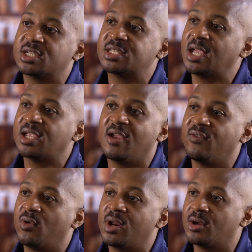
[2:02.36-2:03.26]
just like
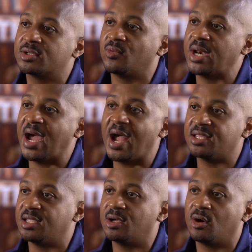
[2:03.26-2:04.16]
everyone else with an
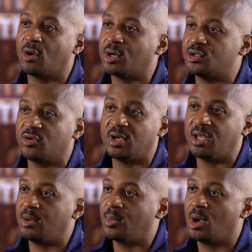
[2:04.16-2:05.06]
idea or a
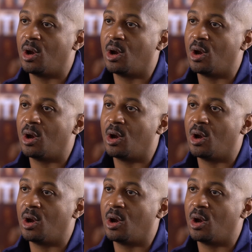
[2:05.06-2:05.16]
dream